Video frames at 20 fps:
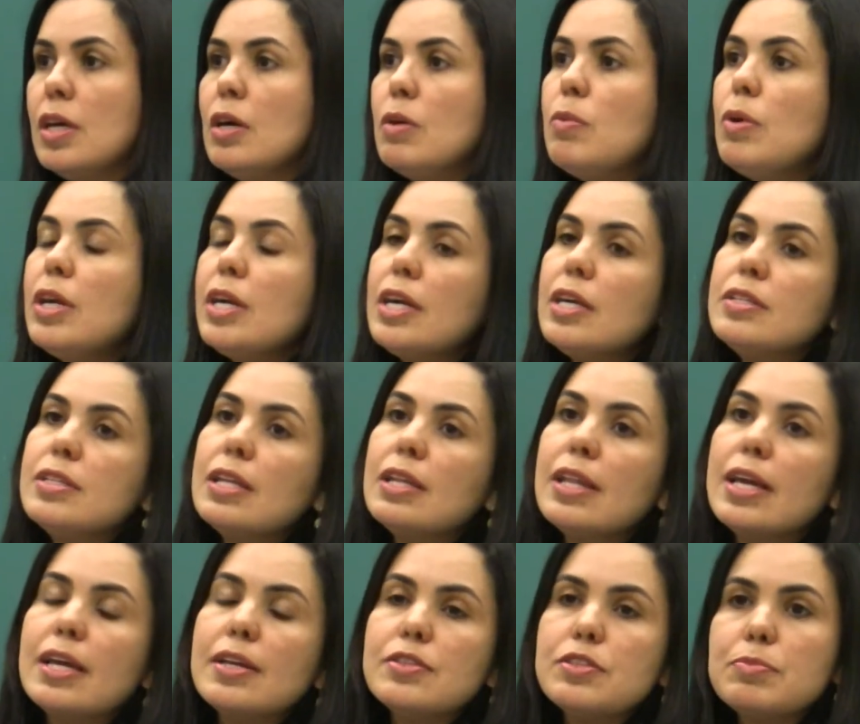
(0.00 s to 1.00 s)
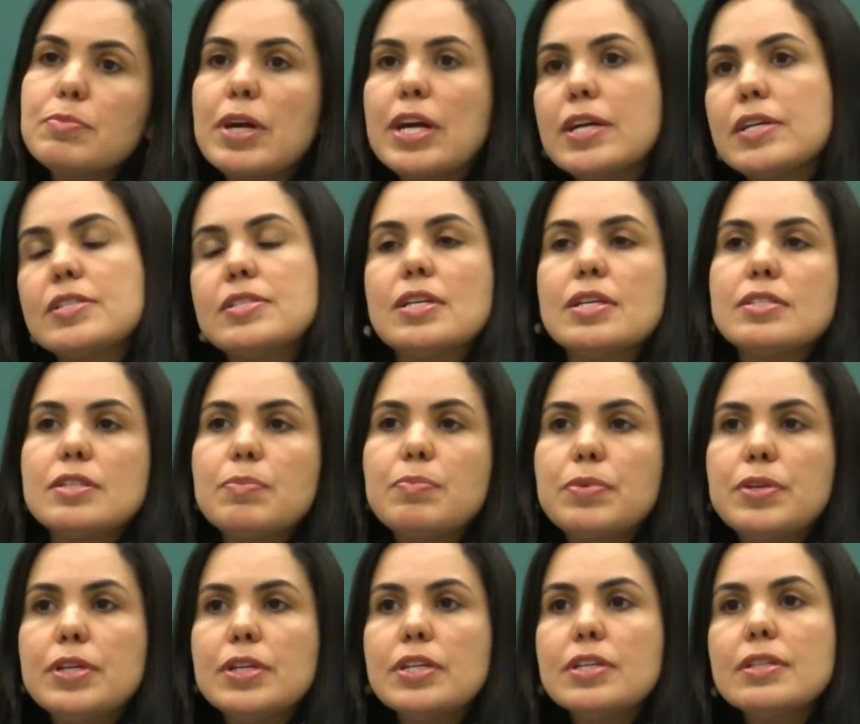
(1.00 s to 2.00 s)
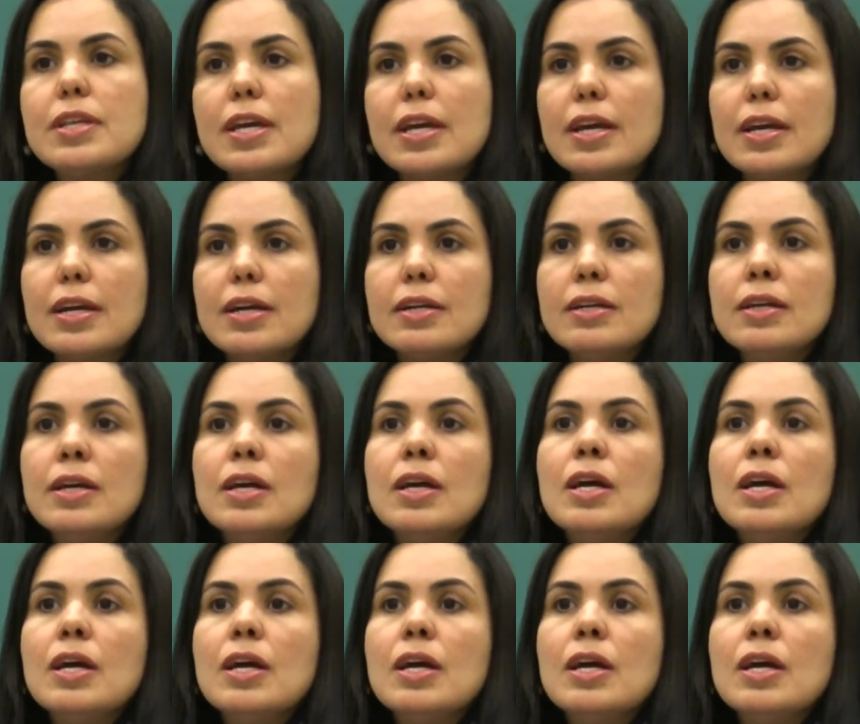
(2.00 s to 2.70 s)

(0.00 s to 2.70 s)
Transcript: What are the landmarks that appear there?